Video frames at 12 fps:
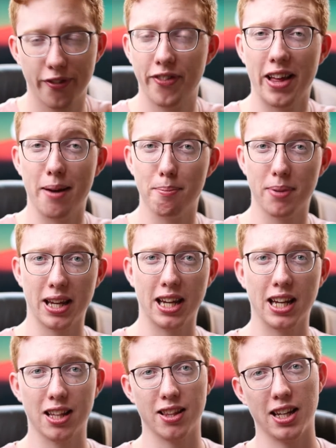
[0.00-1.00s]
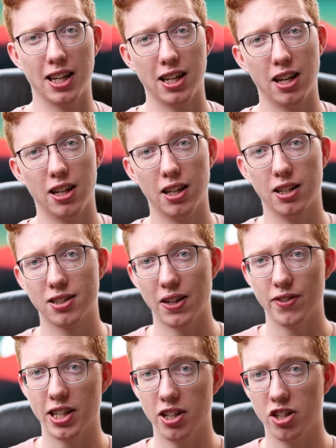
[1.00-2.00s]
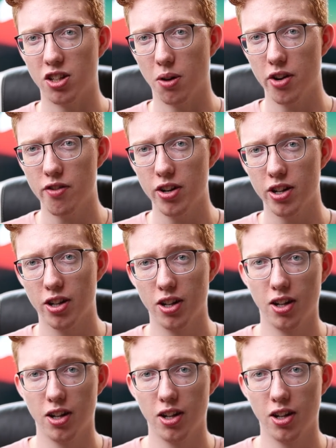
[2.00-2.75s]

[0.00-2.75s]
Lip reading: them being the 70-200,